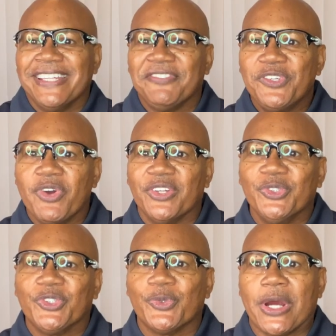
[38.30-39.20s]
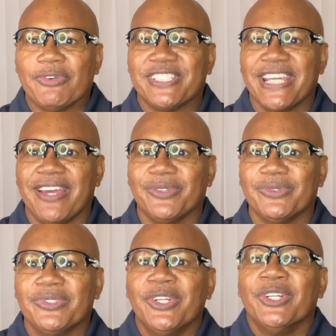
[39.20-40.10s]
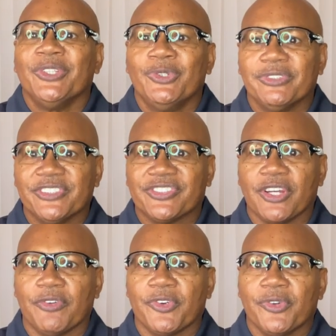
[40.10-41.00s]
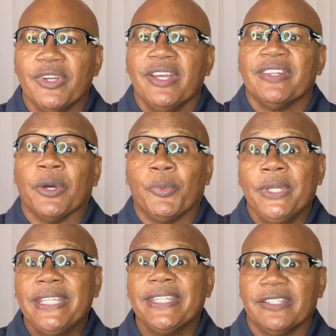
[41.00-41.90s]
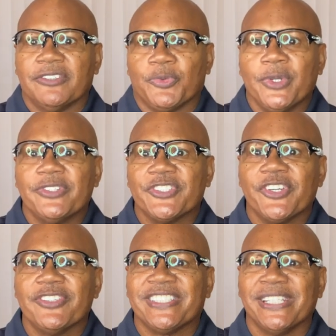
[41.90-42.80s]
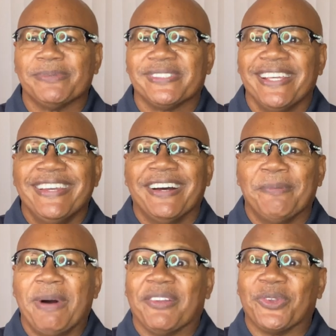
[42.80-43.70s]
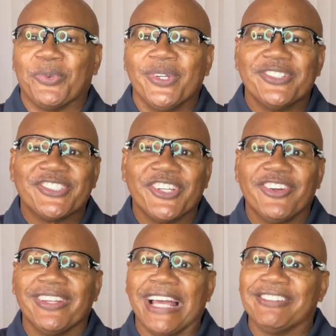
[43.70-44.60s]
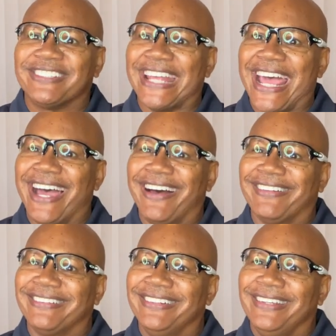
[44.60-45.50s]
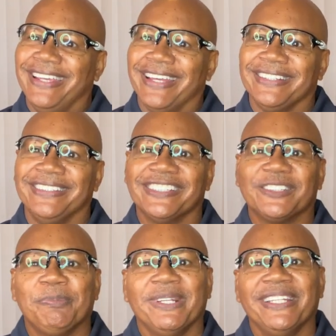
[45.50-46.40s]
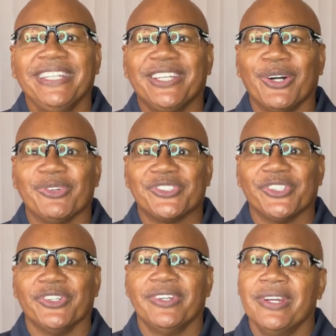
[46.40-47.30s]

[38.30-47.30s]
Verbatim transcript: If you are new to our channel, you'll discover that we give wheelchair tips about the wheelchair lifestyle and the disability culture.